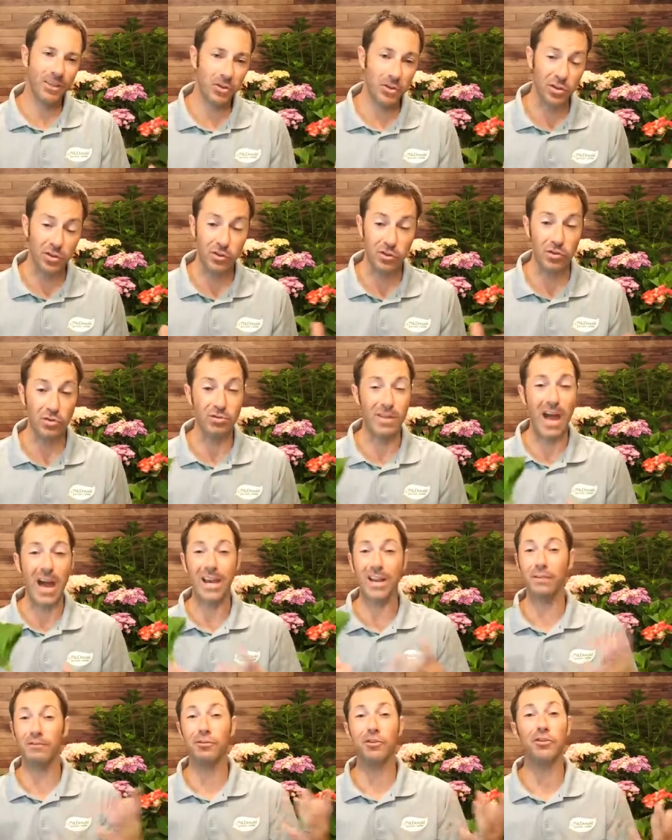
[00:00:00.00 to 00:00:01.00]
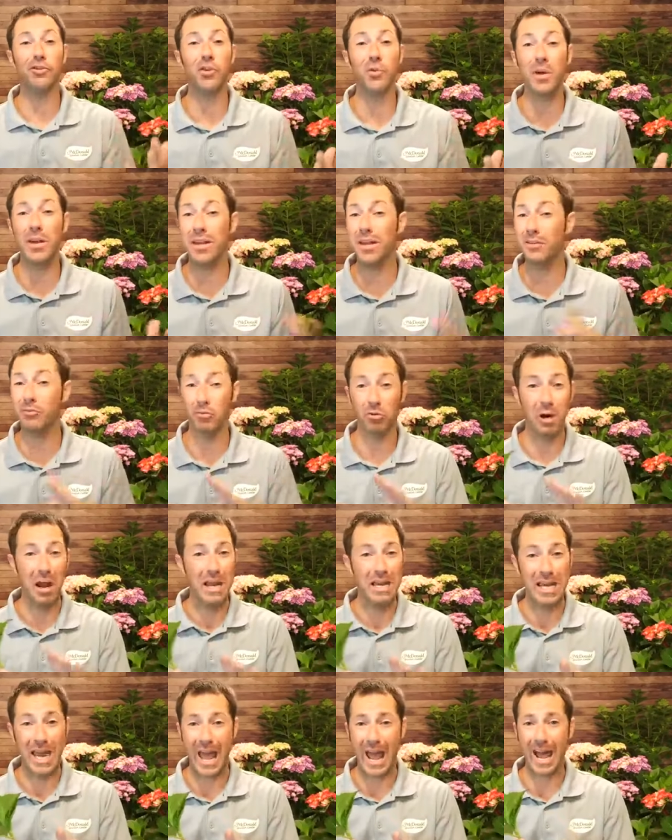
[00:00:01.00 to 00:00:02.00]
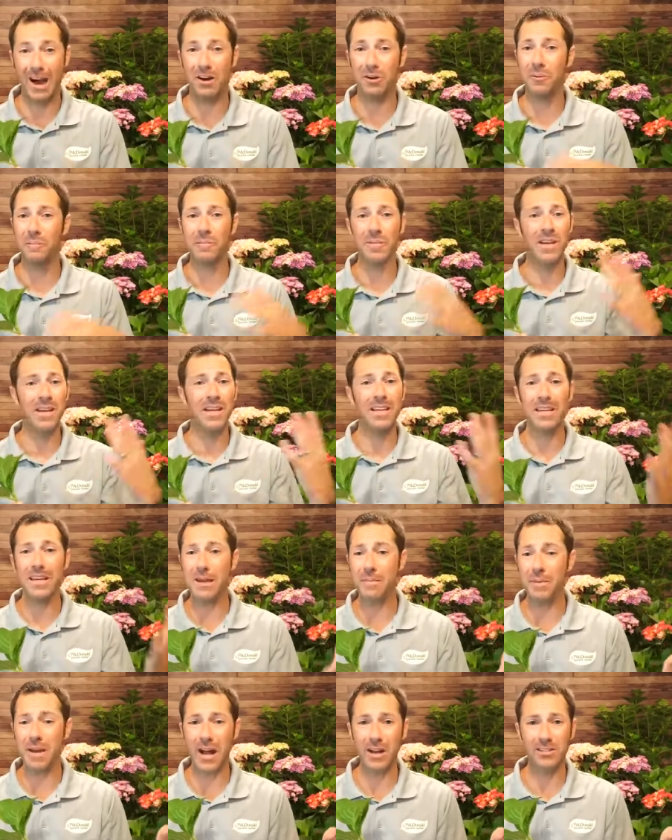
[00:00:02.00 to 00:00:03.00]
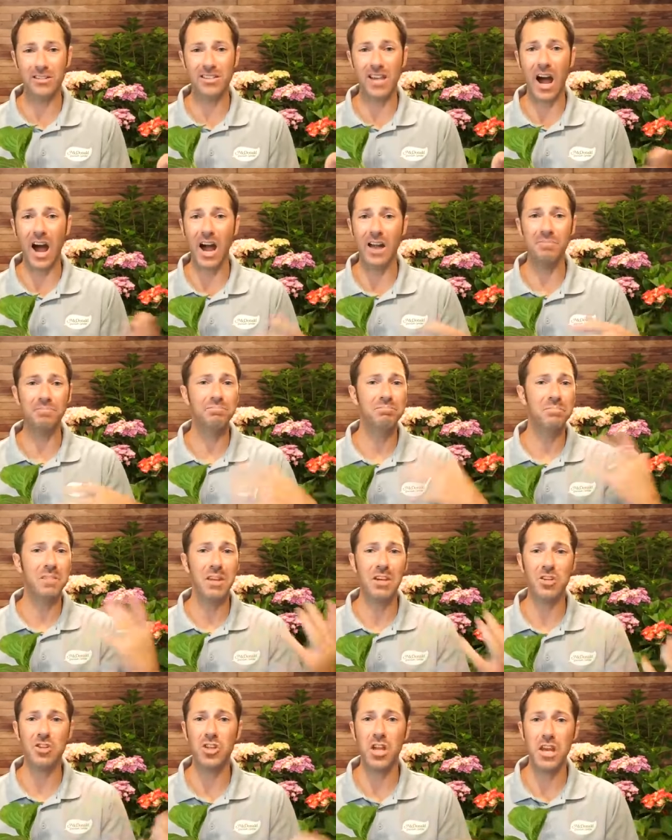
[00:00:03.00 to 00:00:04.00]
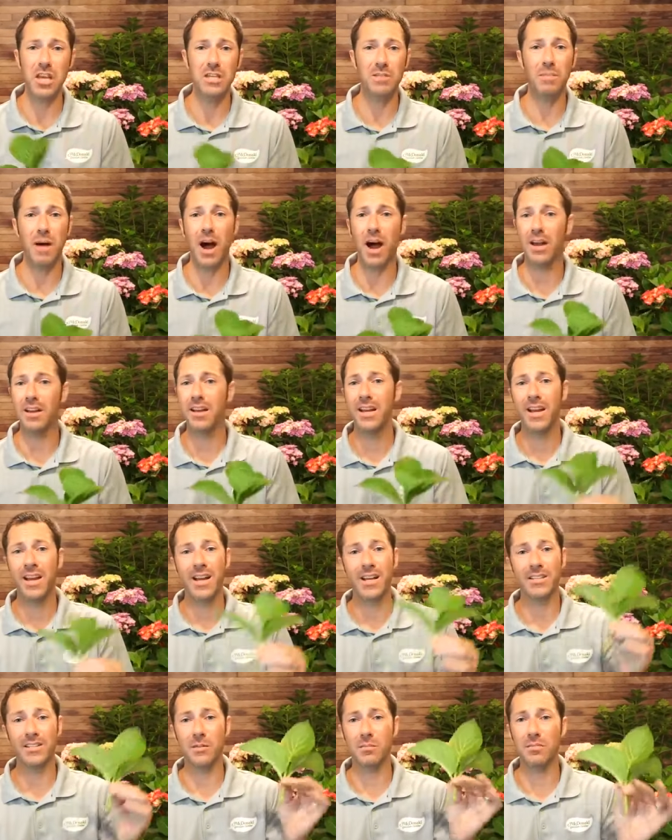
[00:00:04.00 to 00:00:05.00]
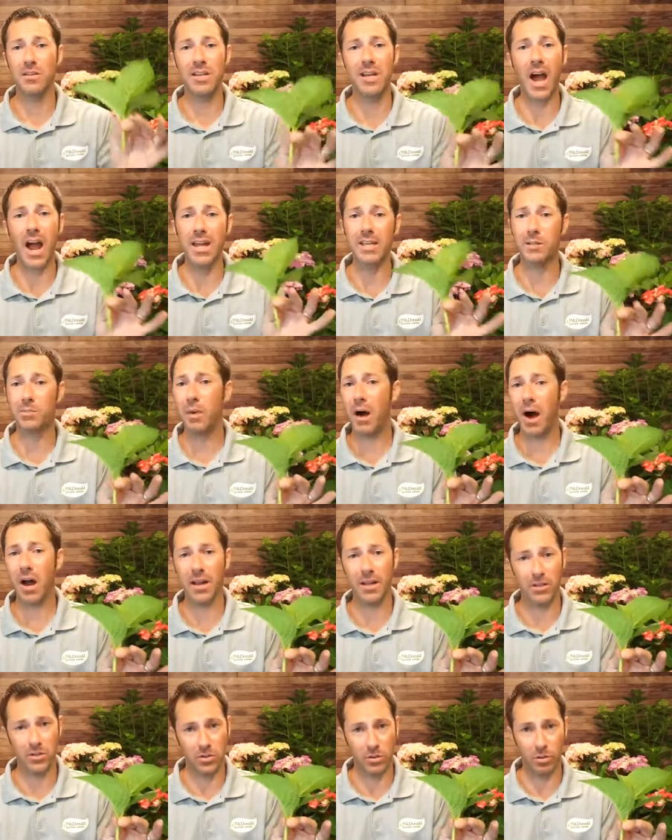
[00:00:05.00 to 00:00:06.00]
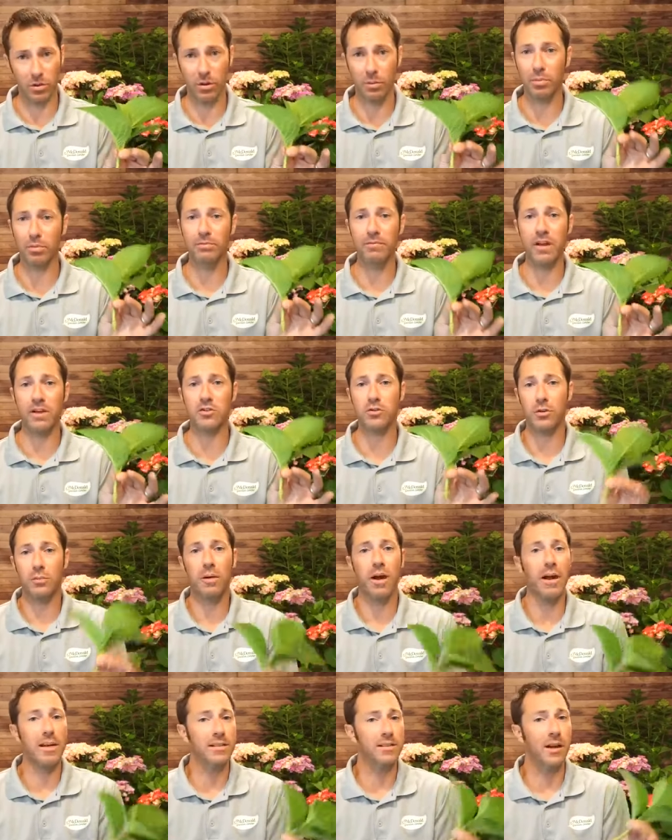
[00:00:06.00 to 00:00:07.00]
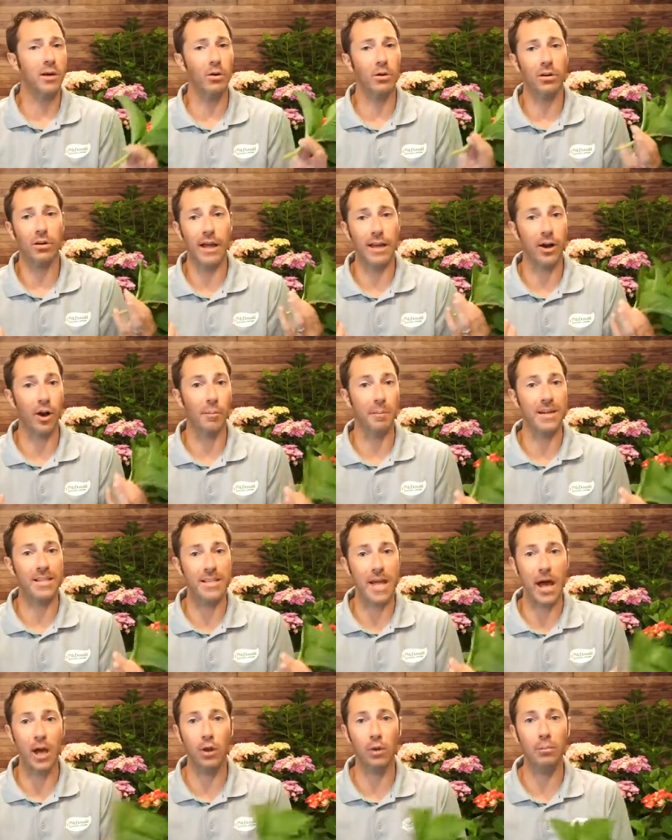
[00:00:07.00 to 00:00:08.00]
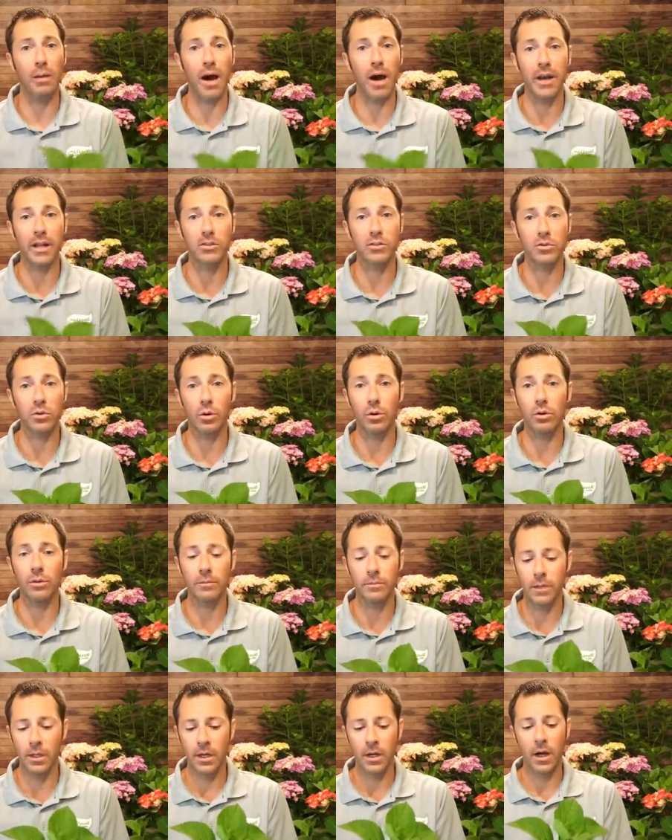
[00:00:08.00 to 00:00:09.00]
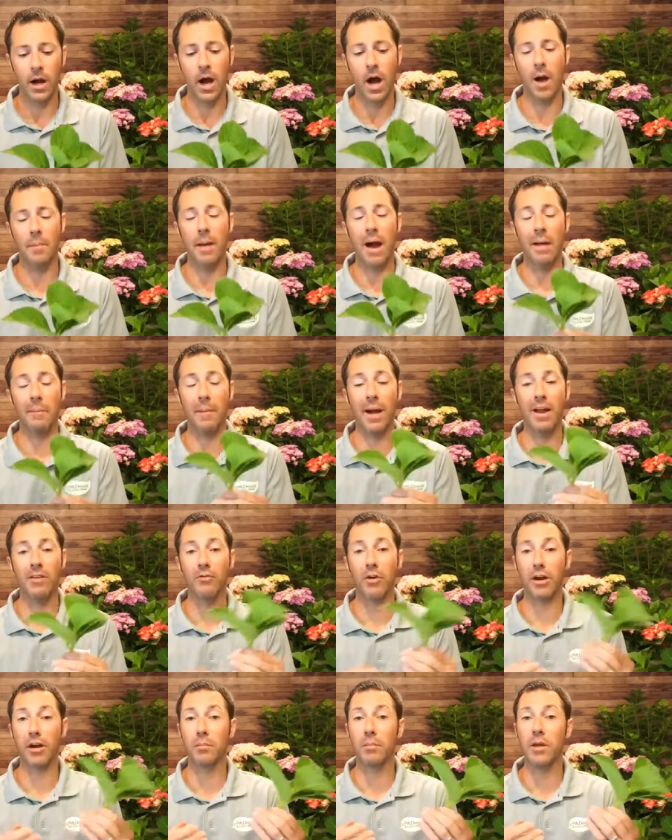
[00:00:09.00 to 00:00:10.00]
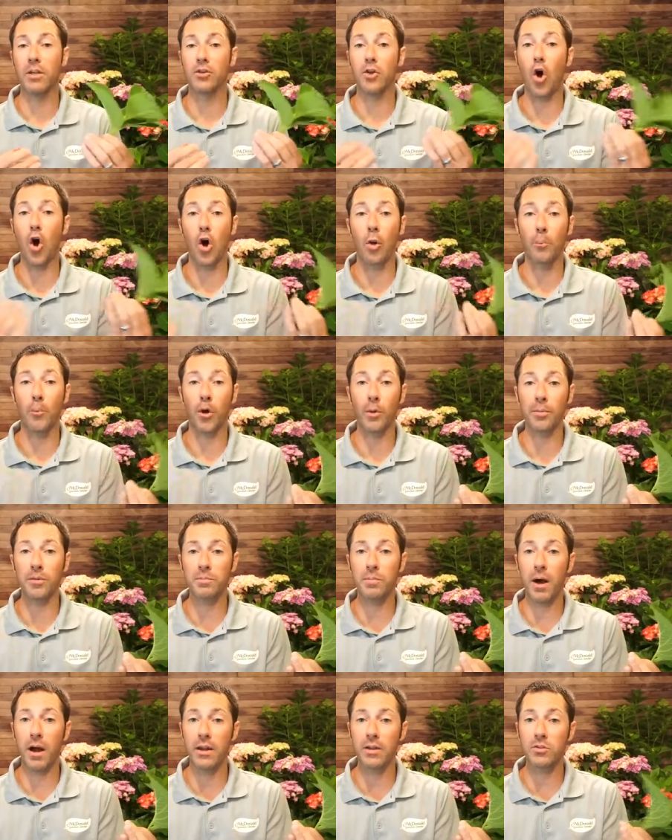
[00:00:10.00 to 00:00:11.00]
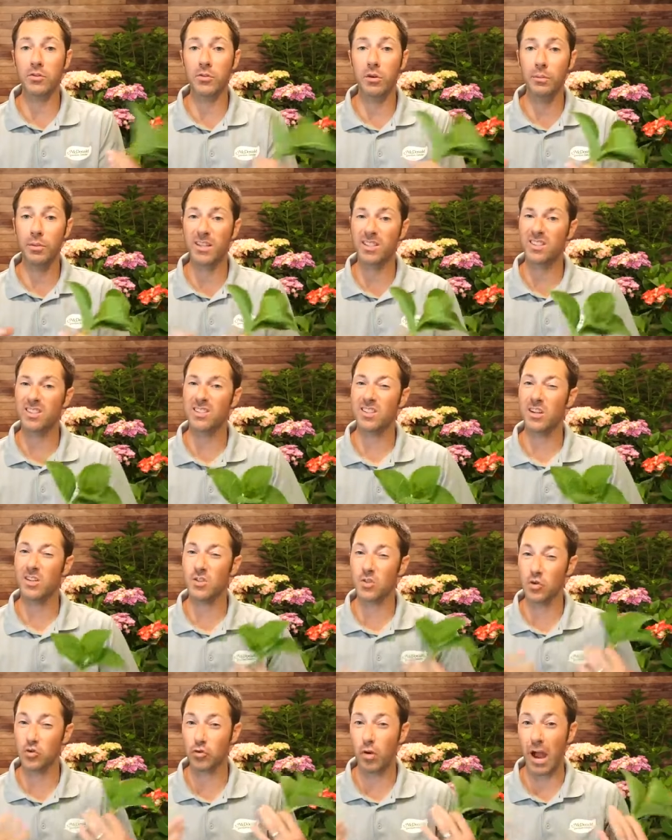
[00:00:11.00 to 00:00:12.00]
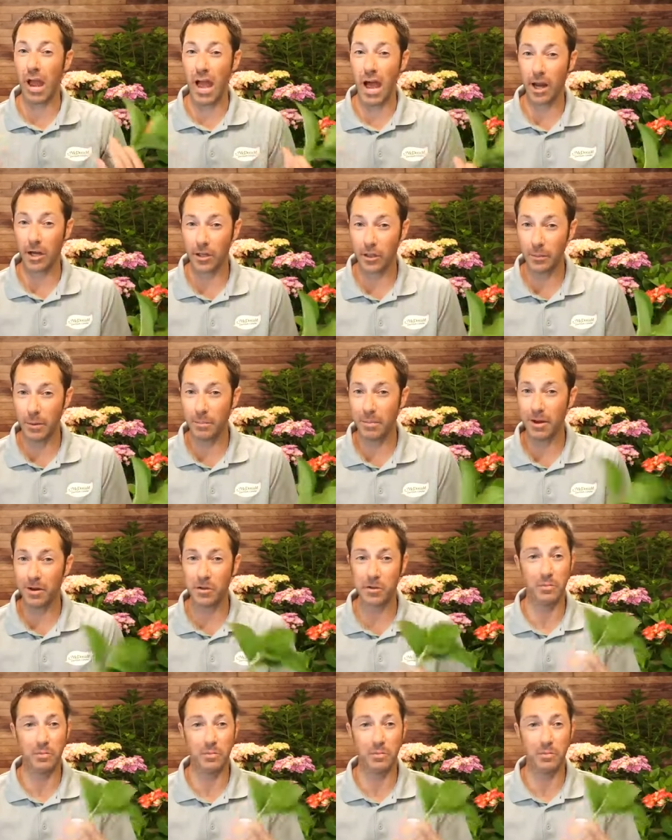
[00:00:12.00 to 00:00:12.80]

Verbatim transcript: You can do that. If you're doing it right now, keep it outside in a shady spot in some nice potting soil, professional potting soil like our McDonald potting soil. Um, I might recommend all-purpose potting soil because it does dry out a little bit better.